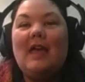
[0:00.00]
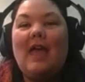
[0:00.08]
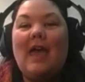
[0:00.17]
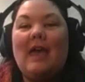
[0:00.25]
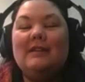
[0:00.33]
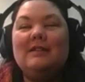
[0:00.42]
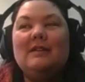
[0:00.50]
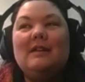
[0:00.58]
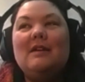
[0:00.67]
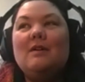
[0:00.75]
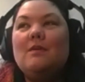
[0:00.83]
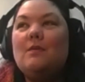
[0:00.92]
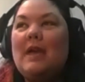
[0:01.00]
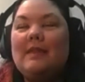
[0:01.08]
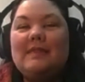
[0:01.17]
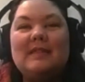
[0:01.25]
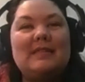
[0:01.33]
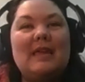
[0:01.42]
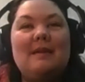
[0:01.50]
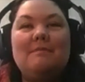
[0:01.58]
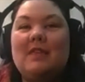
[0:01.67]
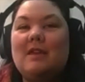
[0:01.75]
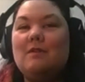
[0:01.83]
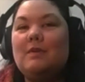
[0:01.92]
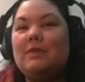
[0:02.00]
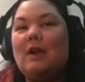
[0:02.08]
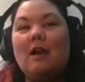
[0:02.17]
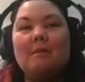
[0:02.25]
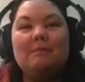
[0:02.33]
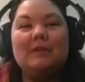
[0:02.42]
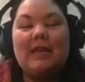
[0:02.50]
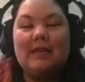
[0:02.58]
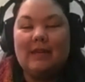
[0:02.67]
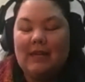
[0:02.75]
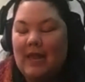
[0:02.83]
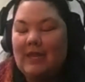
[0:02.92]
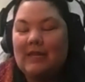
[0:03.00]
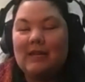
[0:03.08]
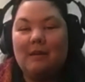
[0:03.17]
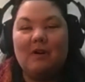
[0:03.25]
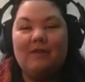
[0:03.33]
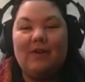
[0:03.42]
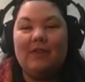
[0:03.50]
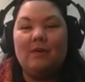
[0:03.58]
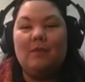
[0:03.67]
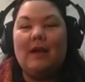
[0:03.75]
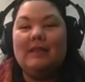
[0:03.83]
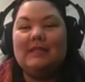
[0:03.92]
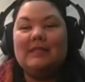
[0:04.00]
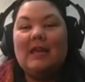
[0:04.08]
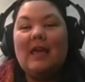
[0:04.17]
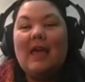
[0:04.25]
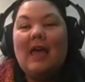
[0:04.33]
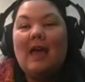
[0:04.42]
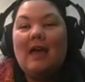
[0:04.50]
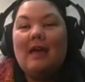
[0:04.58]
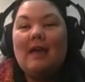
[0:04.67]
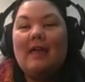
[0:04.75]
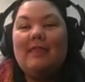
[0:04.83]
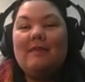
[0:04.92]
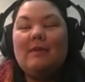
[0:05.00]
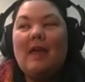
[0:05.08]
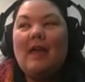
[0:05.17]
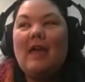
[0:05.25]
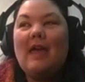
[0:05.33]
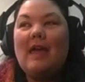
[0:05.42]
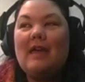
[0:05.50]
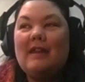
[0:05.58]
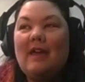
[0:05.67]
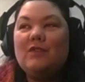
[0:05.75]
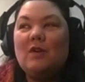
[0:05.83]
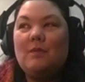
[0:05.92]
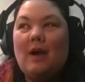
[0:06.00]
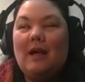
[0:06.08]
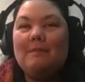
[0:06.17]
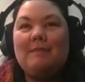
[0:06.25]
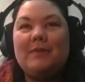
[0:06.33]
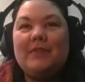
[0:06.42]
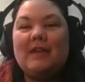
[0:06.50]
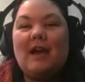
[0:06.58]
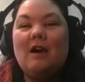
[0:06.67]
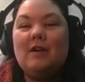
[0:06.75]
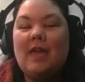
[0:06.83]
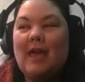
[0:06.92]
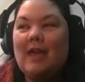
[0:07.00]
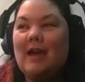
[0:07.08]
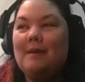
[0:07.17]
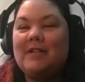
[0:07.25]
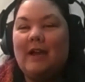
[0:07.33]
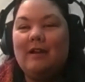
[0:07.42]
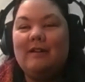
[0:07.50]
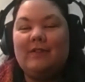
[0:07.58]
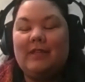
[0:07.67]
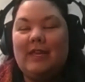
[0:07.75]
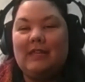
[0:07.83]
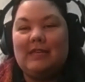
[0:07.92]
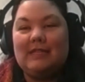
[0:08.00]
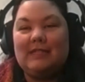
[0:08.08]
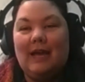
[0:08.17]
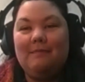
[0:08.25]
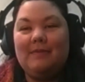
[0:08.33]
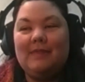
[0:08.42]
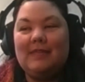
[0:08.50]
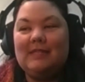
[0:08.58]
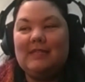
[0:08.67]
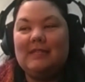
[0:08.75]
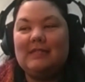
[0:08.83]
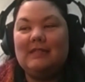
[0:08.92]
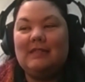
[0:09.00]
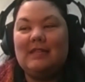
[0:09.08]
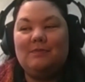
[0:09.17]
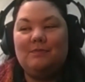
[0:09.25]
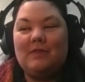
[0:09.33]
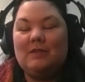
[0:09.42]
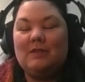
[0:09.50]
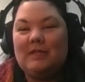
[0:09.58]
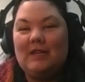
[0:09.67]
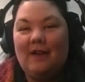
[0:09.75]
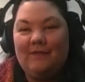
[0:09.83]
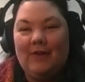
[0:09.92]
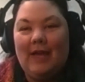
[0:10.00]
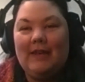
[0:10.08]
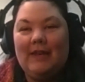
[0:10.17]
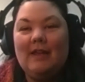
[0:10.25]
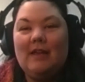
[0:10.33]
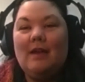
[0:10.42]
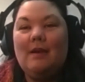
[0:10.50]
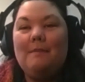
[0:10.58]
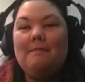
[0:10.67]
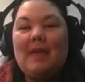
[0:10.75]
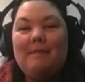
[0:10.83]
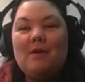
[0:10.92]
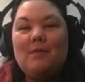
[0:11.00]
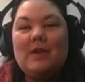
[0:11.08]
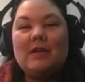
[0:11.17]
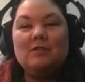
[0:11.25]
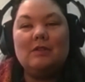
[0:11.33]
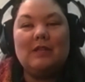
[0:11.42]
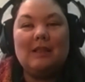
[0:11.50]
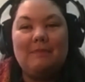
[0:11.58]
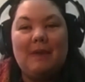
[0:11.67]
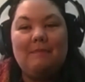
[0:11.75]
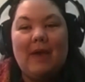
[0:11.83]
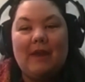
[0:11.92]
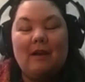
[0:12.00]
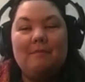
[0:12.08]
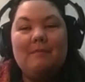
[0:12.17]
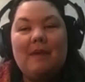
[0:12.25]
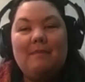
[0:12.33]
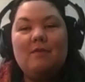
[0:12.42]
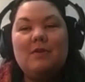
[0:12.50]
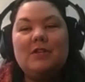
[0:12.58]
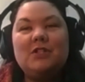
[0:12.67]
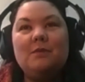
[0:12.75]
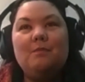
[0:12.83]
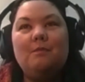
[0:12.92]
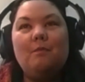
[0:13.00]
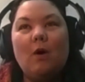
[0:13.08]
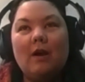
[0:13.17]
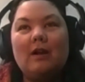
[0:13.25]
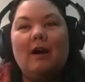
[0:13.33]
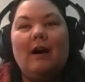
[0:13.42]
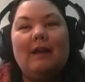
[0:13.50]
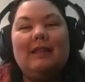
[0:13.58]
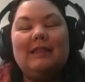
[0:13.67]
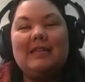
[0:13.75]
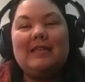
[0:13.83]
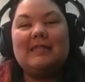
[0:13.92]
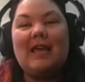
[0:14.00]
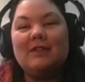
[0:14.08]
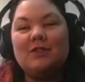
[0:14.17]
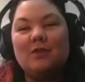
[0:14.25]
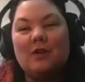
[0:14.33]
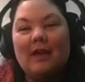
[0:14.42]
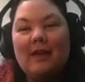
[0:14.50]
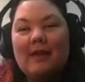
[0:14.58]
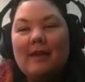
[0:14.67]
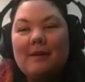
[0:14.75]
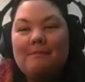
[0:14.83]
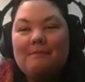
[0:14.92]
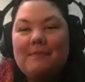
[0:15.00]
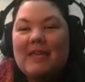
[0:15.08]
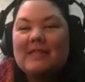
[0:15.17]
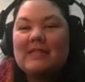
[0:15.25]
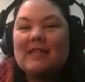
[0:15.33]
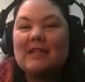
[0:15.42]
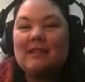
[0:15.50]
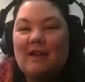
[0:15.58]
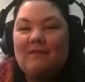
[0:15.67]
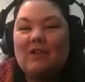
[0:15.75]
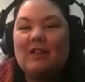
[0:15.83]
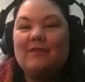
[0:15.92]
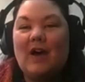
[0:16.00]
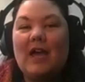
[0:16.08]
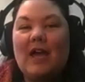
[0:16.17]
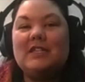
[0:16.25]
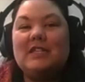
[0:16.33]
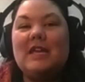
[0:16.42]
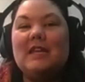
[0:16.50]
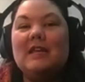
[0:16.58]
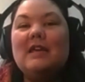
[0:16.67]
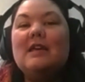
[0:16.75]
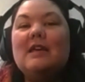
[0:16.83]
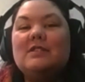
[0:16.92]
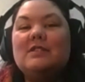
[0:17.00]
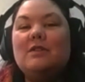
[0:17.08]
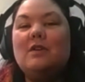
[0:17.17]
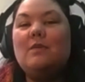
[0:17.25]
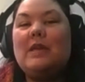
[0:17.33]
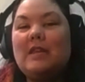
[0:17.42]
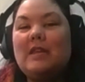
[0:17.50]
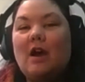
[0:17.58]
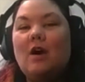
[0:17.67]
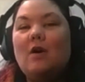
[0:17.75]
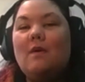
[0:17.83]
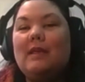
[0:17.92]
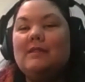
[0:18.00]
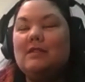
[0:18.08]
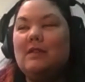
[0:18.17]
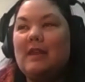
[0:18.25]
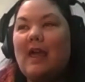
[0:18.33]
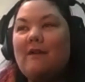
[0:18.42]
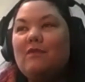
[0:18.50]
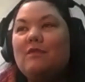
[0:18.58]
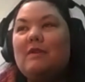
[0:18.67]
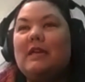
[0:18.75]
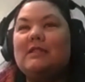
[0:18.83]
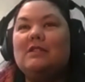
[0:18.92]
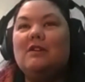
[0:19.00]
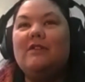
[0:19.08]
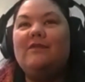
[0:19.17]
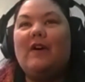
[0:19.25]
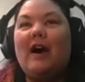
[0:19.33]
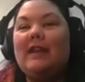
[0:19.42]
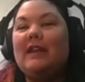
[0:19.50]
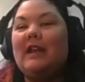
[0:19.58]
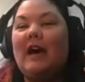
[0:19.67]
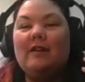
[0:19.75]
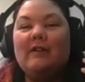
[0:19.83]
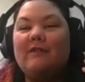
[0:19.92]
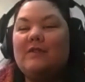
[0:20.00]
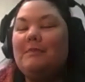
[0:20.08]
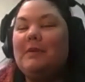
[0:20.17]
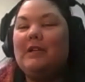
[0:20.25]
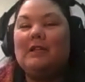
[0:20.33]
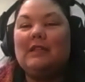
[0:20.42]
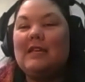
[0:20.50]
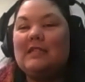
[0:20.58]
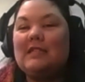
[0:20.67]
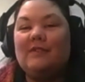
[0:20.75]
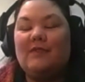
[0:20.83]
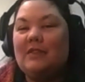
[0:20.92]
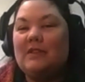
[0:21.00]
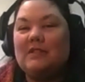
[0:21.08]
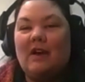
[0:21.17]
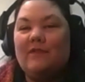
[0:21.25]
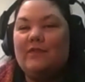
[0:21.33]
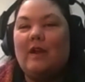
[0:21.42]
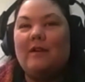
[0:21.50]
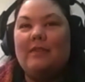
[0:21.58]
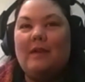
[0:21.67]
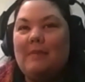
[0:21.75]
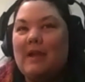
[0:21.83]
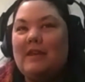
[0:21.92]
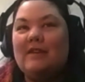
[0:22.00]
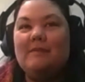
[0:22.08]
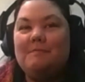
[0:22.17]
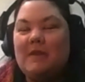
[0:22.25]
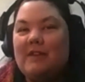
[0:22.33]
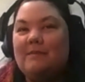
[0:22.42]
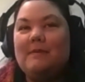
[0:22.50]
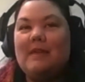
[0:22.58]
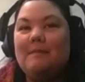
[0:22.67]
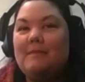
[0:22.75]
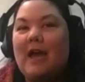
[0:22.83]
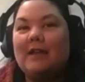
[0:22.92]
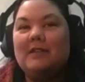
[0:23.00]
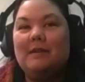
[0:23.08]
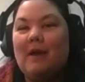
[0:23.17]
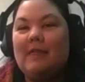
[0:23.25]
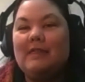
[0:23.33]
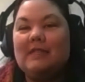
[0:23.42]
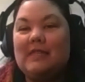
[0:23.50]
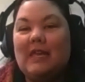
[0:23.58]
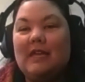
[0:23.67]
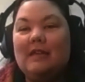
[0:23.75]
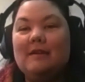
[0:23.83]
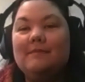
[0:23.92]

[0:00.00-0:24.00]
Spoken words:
And we had the same thing with Heartbleed and any number of other ones. And after a while, people think, okay, I'm tired of cleaning this up. This was not fun. Maybe we could do a little bit better. Maybe we should work on at least that sort of basic level of hygiene so that we know and so that everyone gets notified and I don't have to build a list of all the software that might be impacted by this thing.